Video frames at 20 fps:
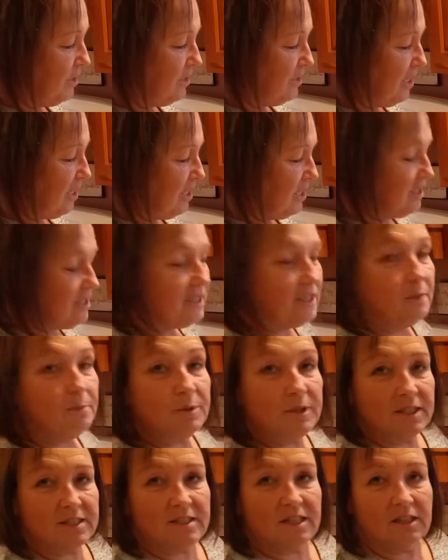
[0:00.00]
settings in it
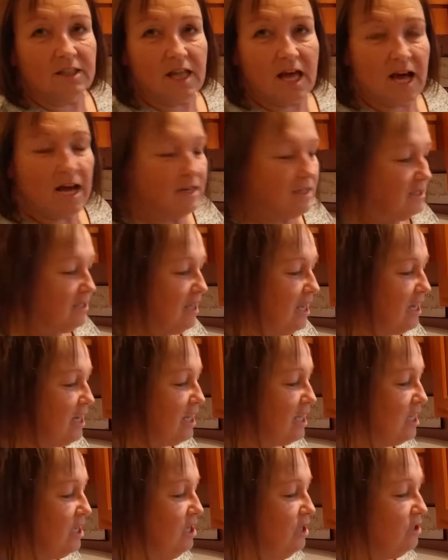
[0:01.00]
plus a lock
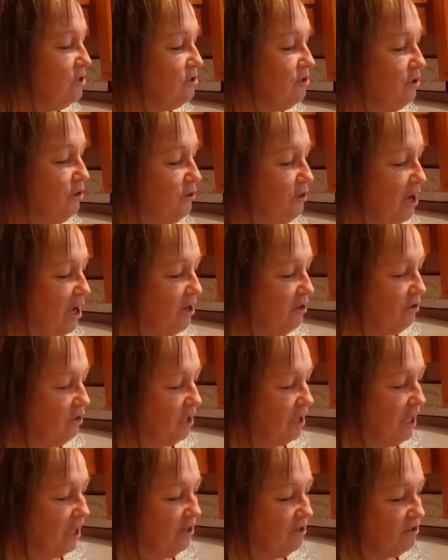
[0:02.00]
setting, so you're not going to
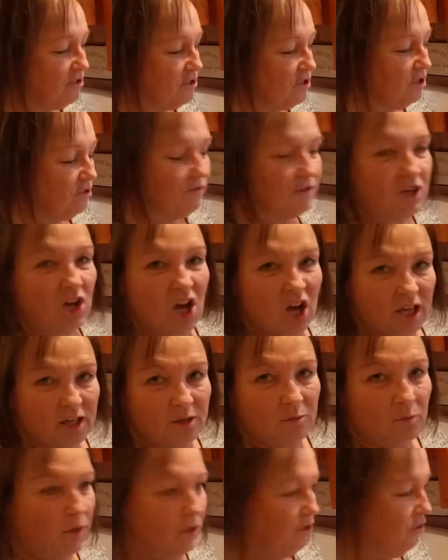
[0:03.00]
get yourself
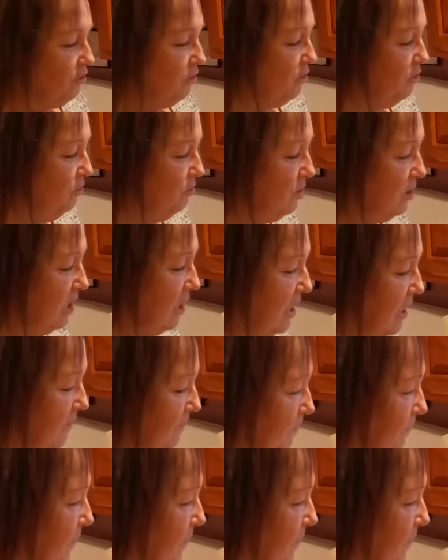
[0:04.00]
cut when you're using it.